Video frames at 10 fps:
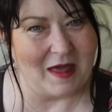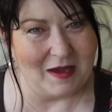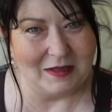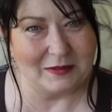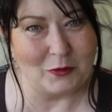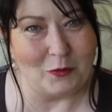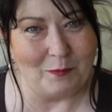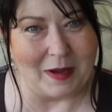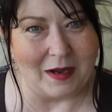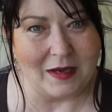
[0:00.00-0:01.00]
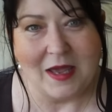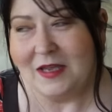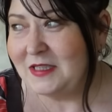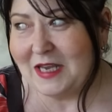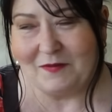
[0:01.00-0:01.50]
that it'll come
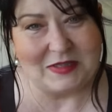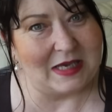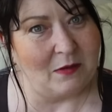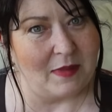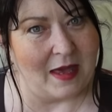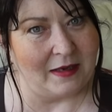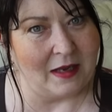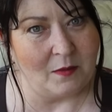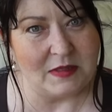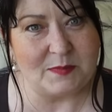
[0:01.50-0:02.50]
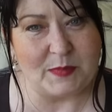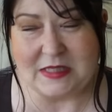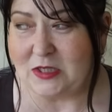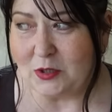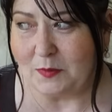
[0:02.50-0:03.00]
back. David's out there now. He's
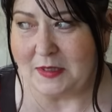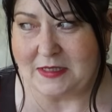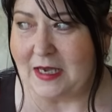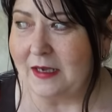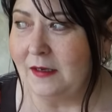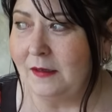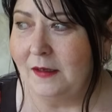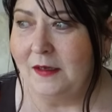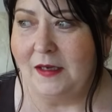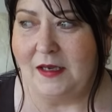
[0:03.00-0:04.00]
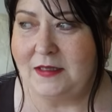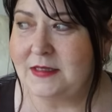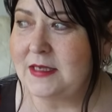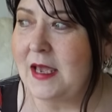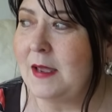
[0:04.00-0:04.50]
busy doing the decking.
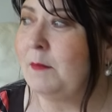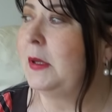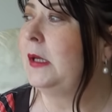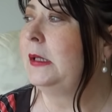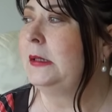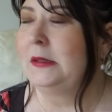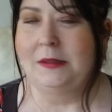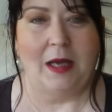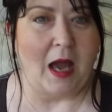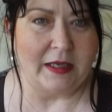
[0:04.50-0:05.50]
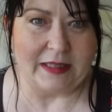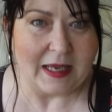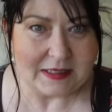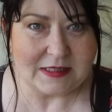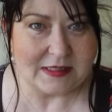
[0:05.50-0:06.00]
It's, um, I'd
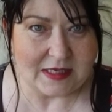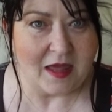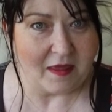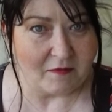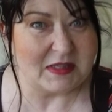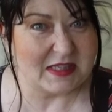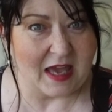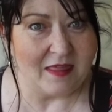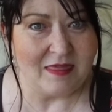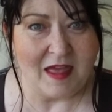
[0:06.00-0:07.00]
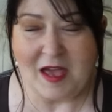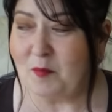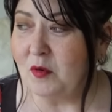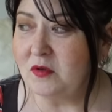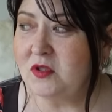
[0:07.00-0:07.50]
like to see how it's getting
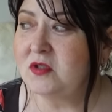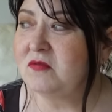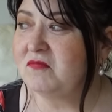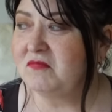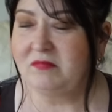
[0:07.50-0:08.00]
there, but